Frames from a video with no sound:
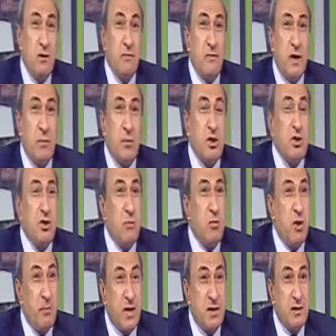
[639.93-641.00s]
very much
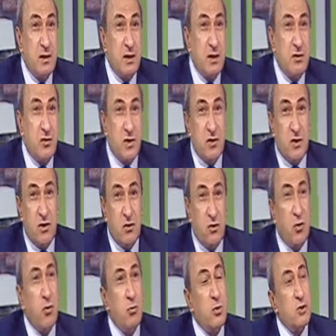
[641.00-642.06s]
diplomatic, interested in
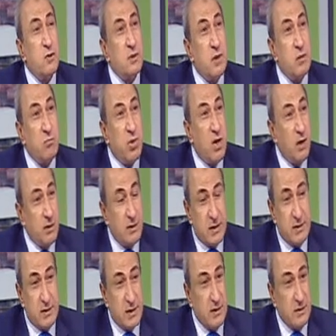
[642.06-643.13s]
almost in
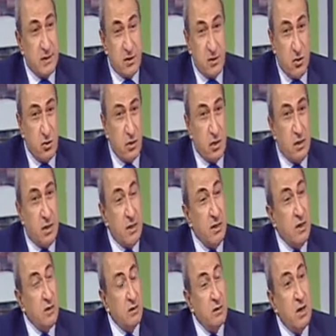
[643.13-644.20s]
politics since his own early
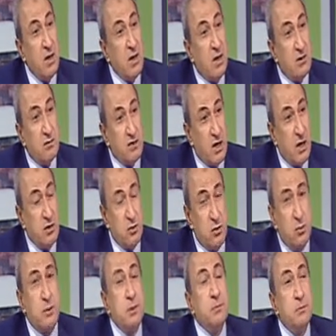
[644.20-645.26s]
years of childhood.